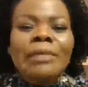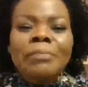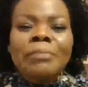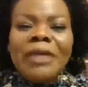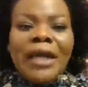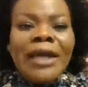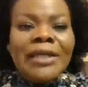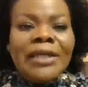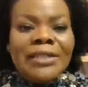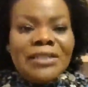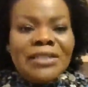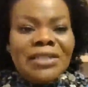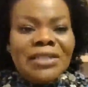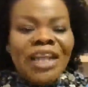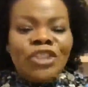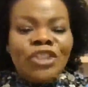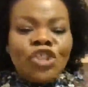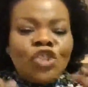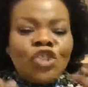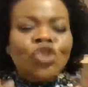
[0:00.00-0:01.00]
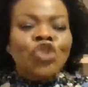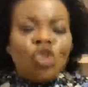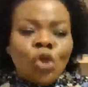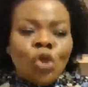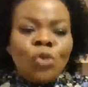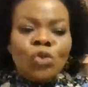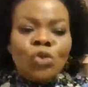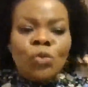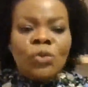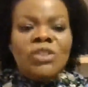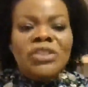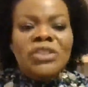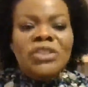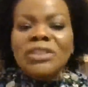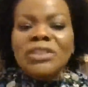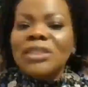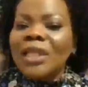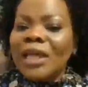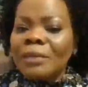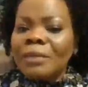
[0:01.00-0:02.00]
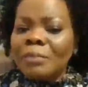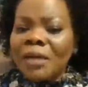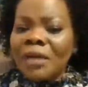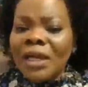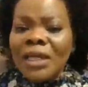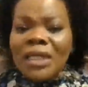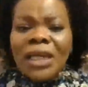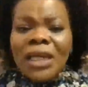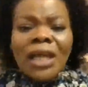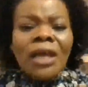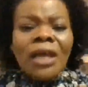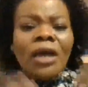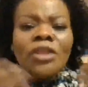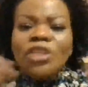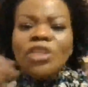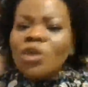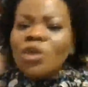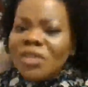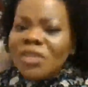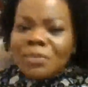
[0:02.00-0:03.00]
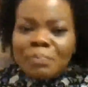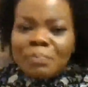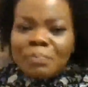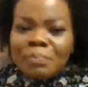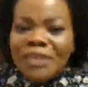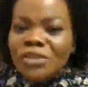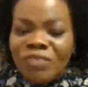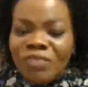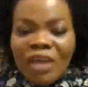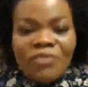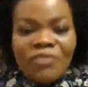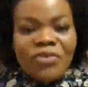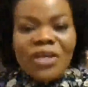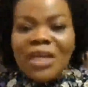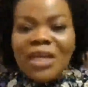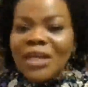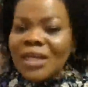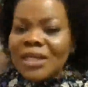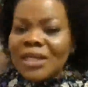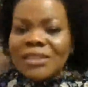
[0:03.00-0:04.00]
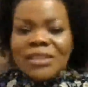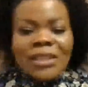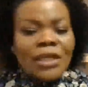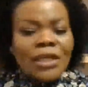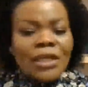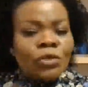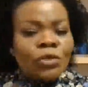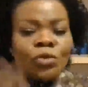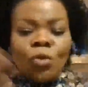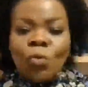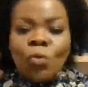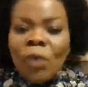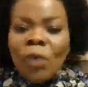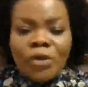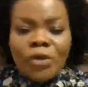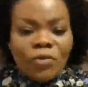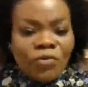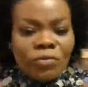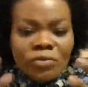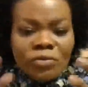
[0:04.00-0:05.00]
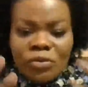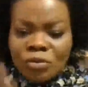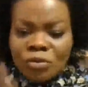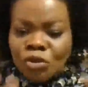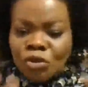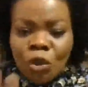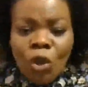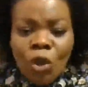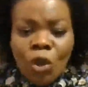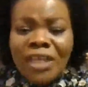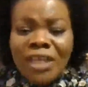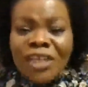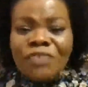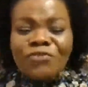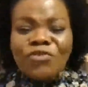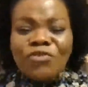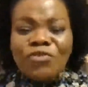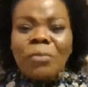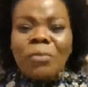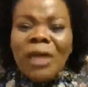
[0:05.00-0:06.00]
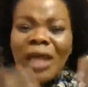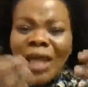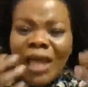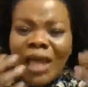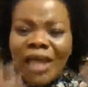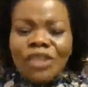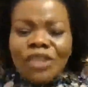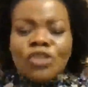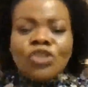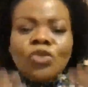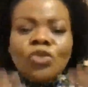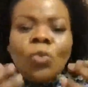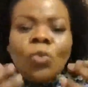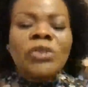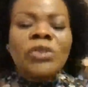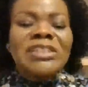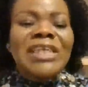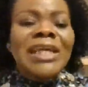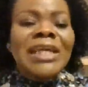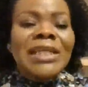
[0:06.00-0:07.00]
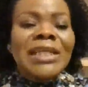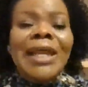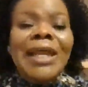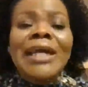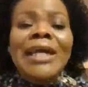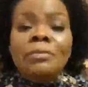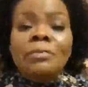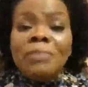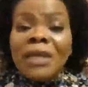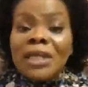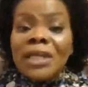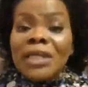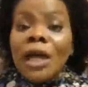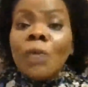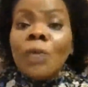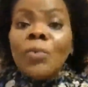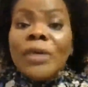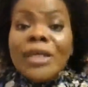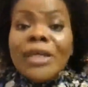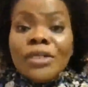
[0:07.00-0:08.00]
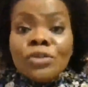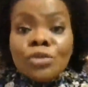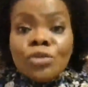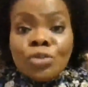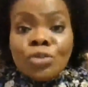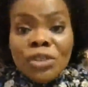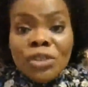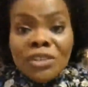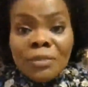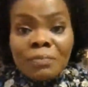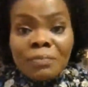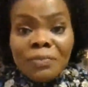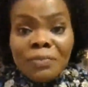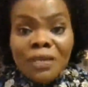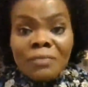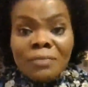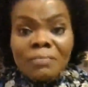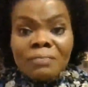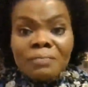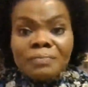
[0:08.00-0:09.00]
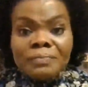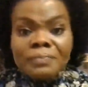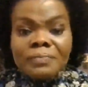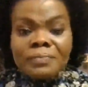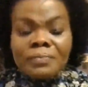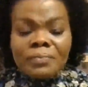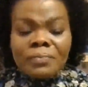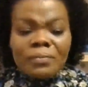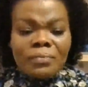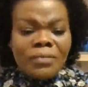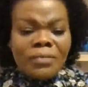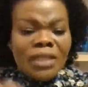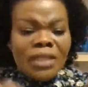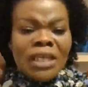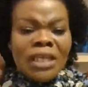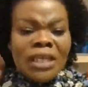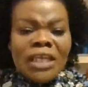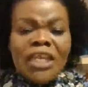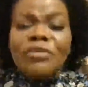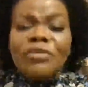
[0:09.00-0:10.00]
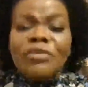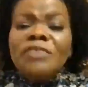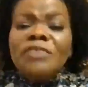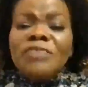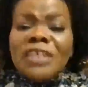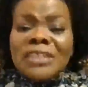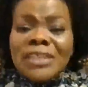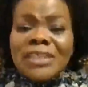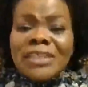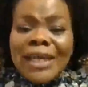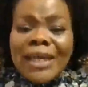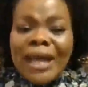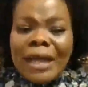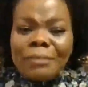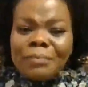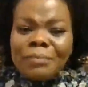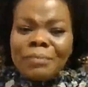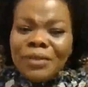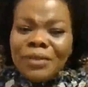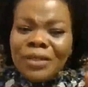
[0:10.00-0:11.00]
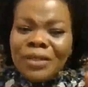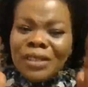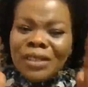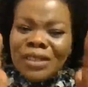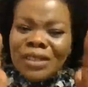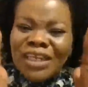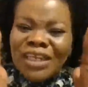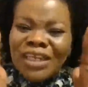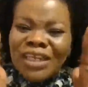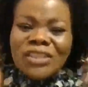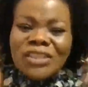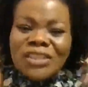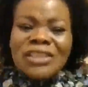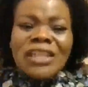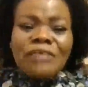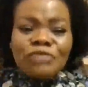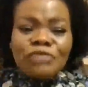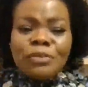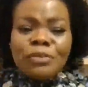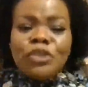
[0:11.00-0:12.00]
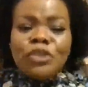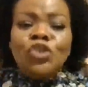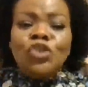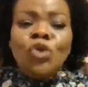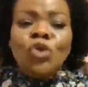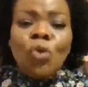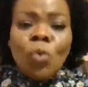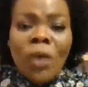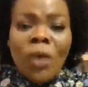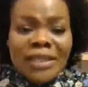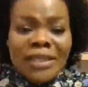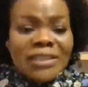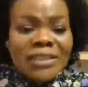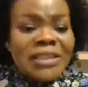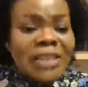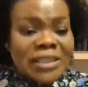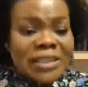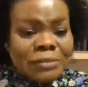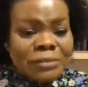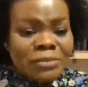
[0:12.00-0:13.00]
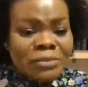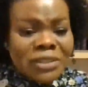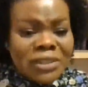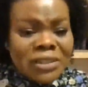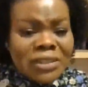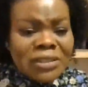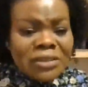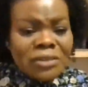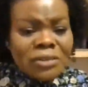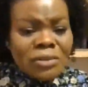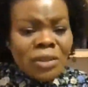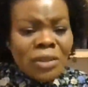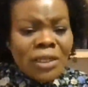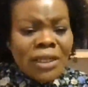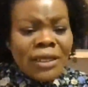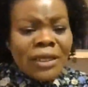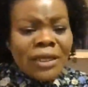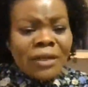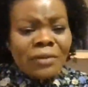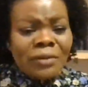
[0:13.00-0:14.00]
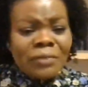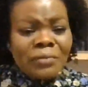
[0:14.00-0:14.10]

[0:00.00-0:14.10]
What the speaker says: behind. I just don't want us to lag behind. The other parts of Africa, like I said, I don't know where you're logging in from. I just don't want any lagging behind, and we can do something. Even if there's a gap, it doesn't have to be so wide. Yes, Mrs. Olaye.